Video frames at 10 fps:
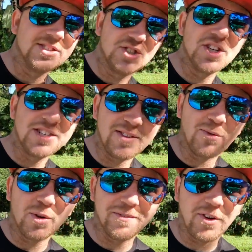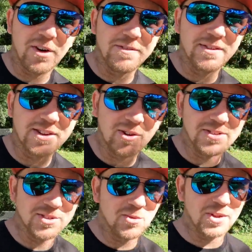it's a GT45.
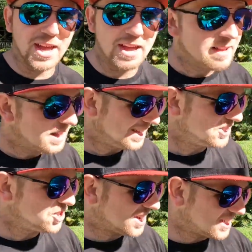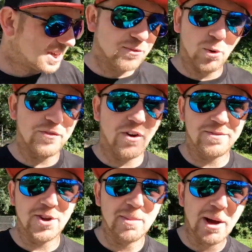It's all there.
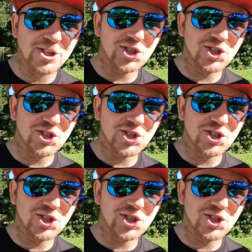GT45 turbo,